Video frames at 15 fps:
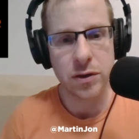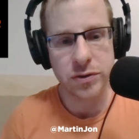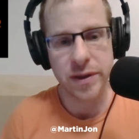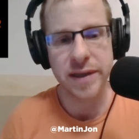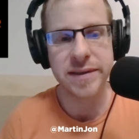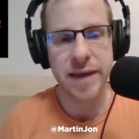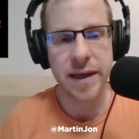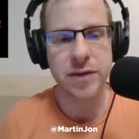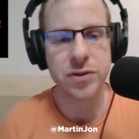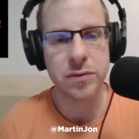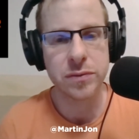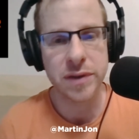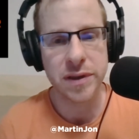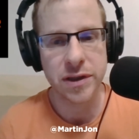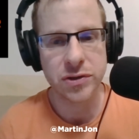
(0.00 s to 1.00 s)
our
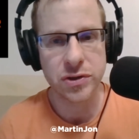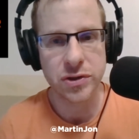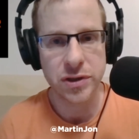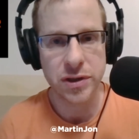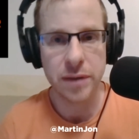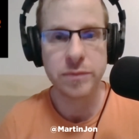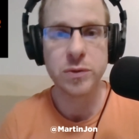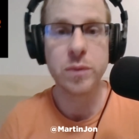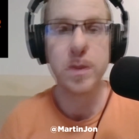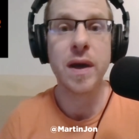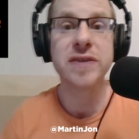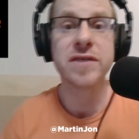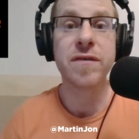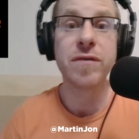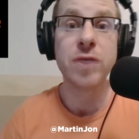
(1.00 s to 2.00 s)
transactional relationships. We
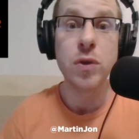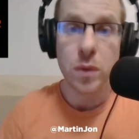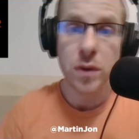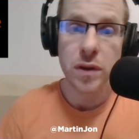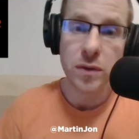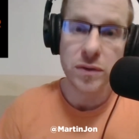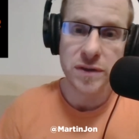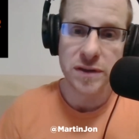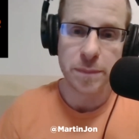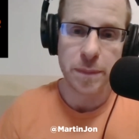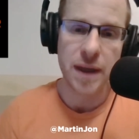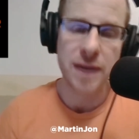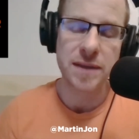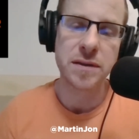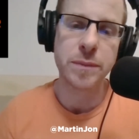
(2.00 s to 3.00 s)
want as few of those as
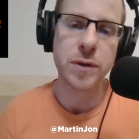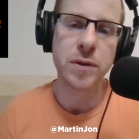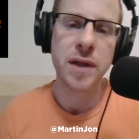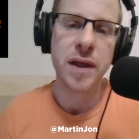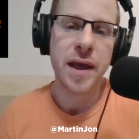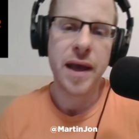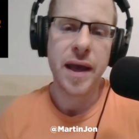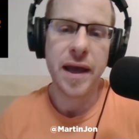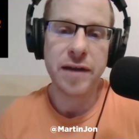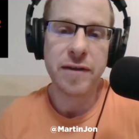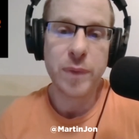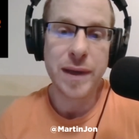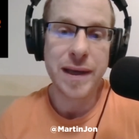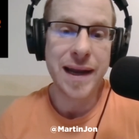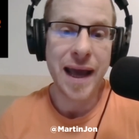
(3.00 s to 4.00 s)
possible. And
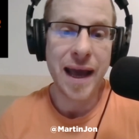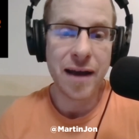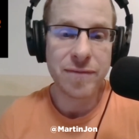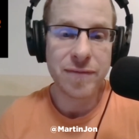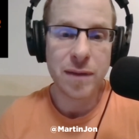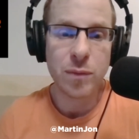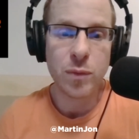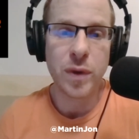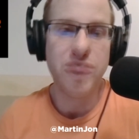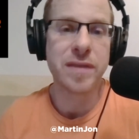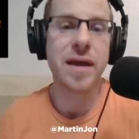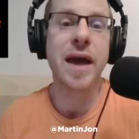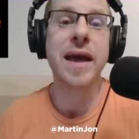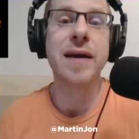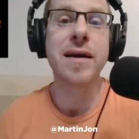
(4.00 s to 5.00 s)
if we can have them
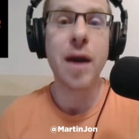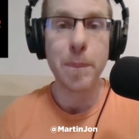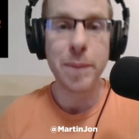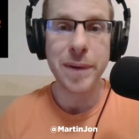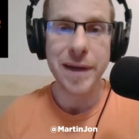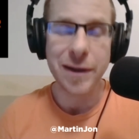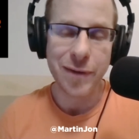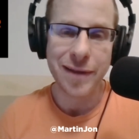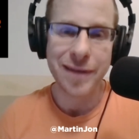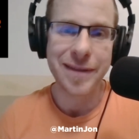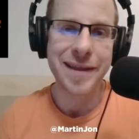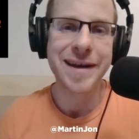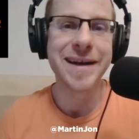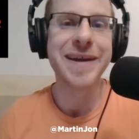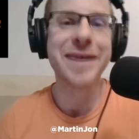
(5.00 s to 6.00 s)
with a company rather
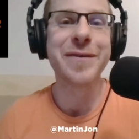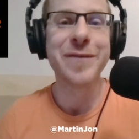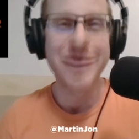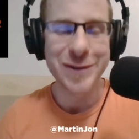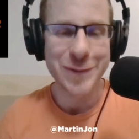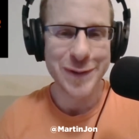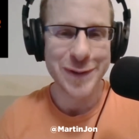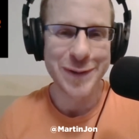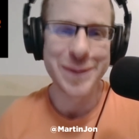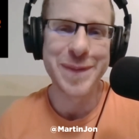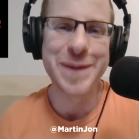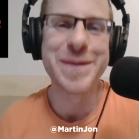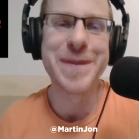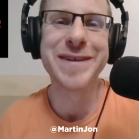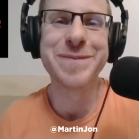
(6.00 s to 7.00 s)
than an individual, it
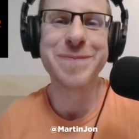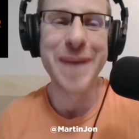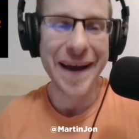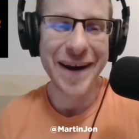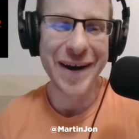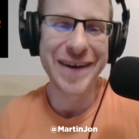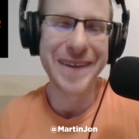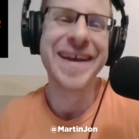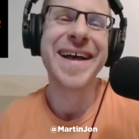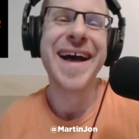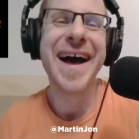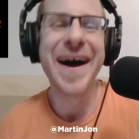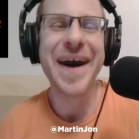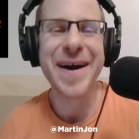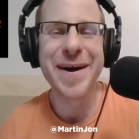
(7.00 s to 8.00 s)
would be much better.
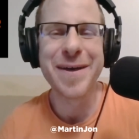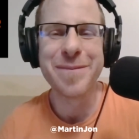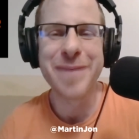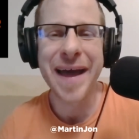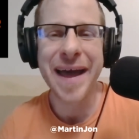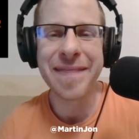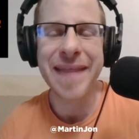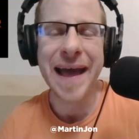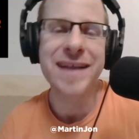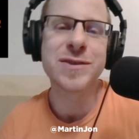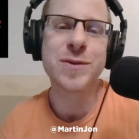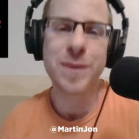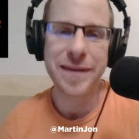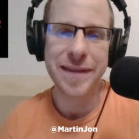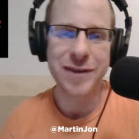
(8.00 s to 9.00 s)
And
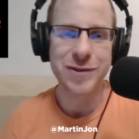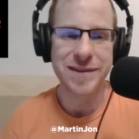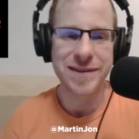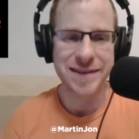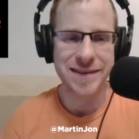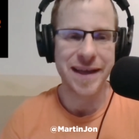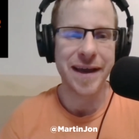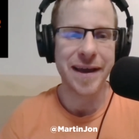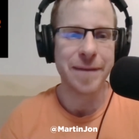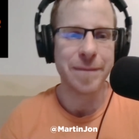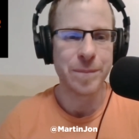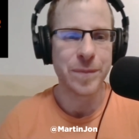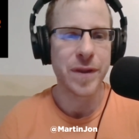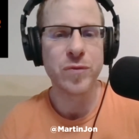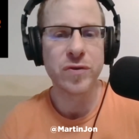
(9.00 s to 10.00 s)
that's where they should stay.
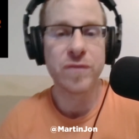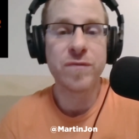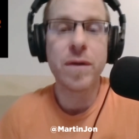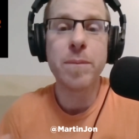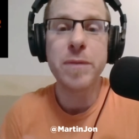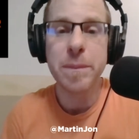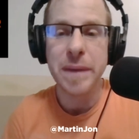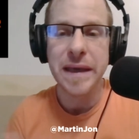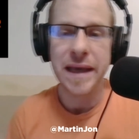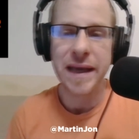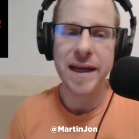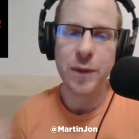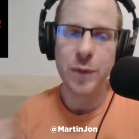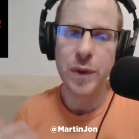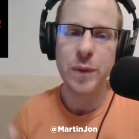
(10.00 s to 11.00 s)
So from the
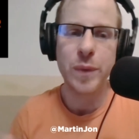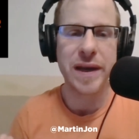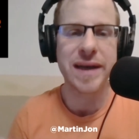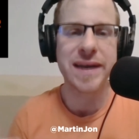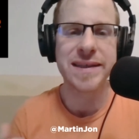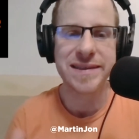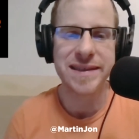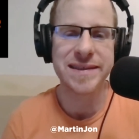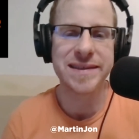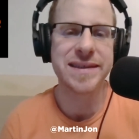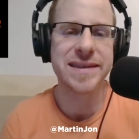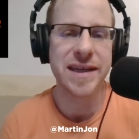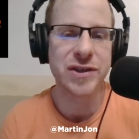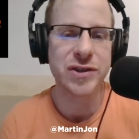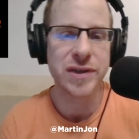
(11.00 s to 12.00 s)
beginning, we witnessed his
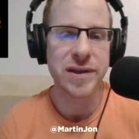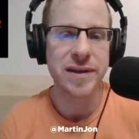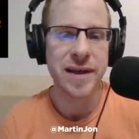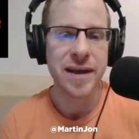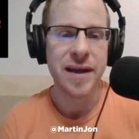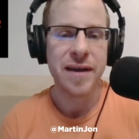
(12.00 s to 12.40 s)
addiction.